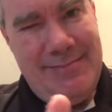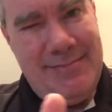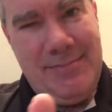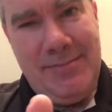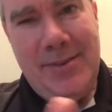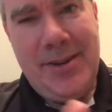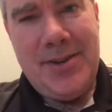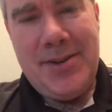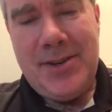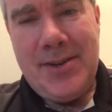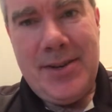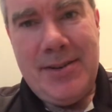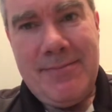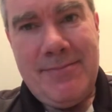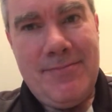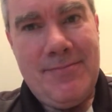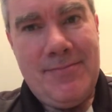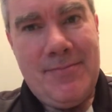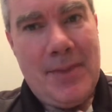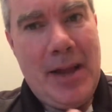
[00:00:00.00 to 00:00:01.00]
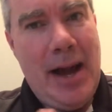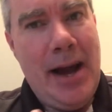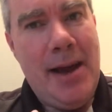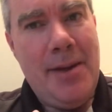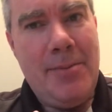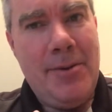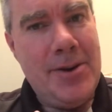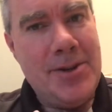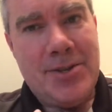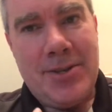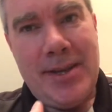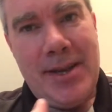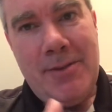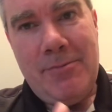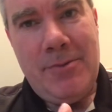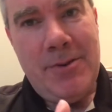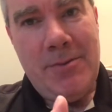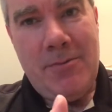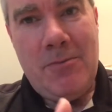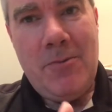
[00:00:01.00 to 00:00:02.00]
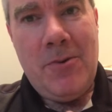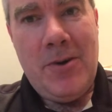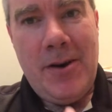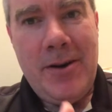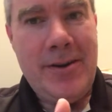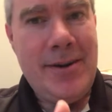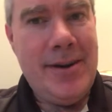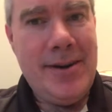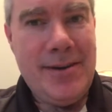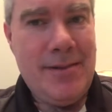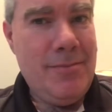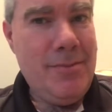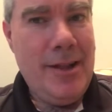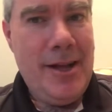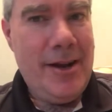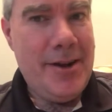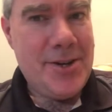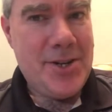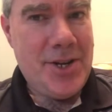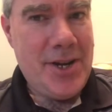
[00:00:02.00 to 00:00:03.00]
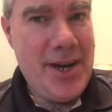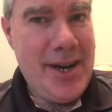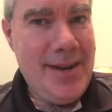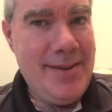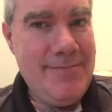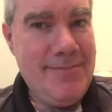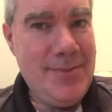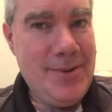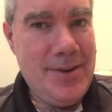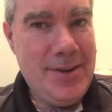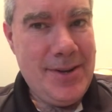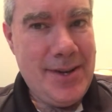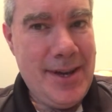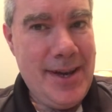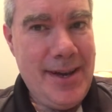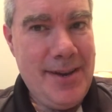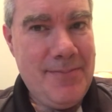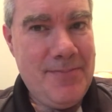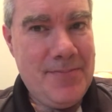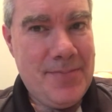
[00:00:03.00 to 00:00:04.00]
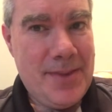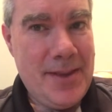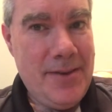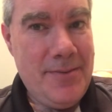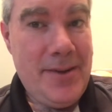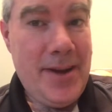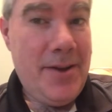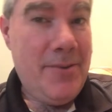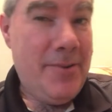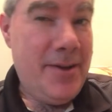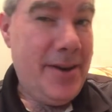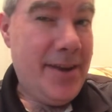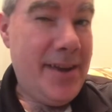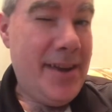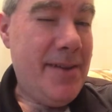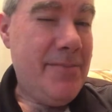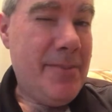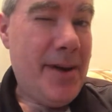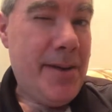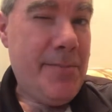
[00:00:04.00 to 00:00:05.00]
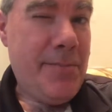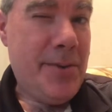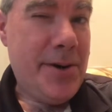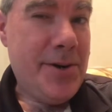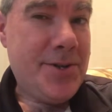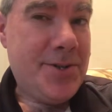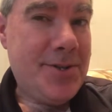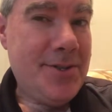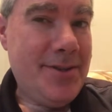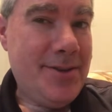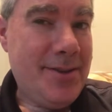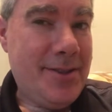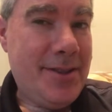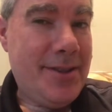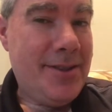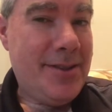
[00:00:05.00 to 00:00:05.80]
which I personally wouldn't want on a blockchain, okay? If I want to keep my personal